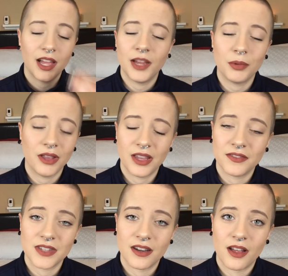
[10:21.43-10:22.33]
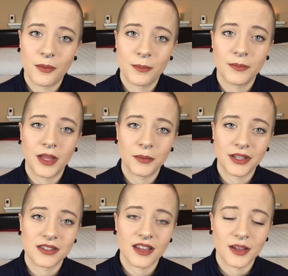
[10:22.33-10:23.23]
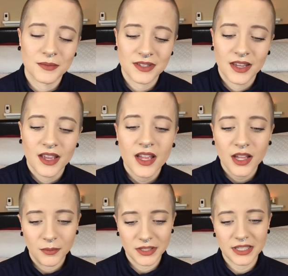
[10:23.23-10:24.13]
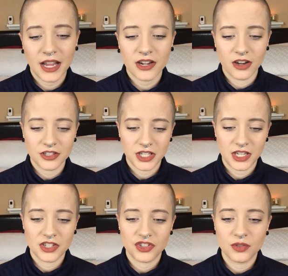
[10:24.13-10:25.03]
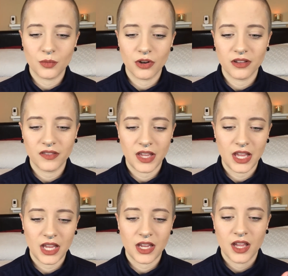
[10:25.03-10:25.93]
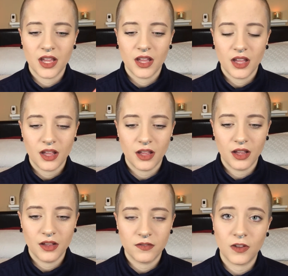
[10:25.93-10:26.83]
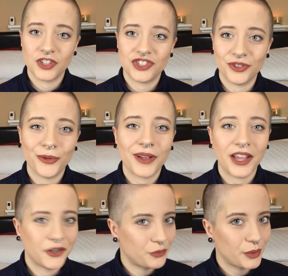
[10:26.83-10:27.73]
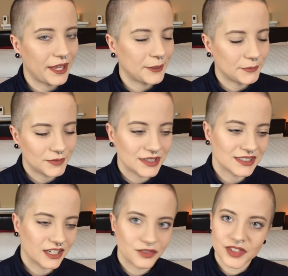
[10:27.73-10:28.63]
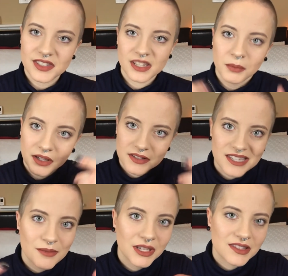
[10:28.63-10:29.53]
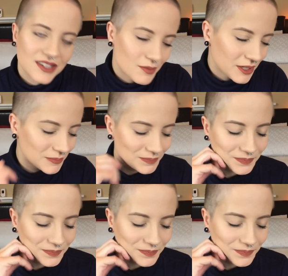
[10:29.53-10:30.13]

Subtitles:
I probably have said a million times, but to guide RJ into more of a functional kind of play instead of just stimming and stimming and stimming.